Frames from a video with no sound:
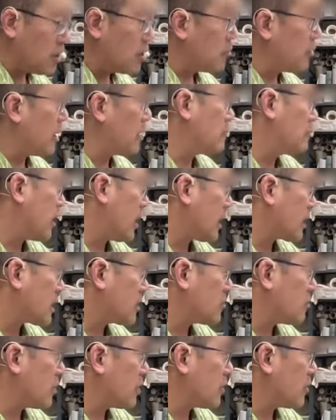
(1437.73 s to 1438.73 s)
but I'm not going
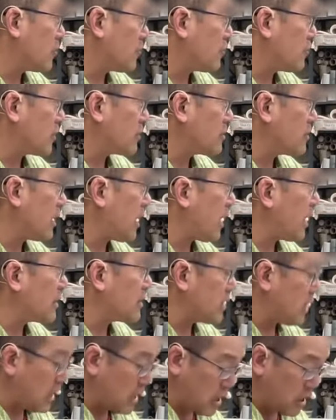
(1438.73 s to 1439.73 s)
to be able to fix that
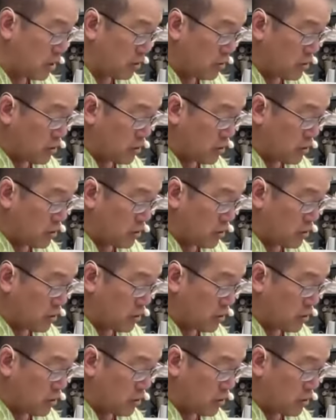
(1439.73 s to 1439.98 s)
now.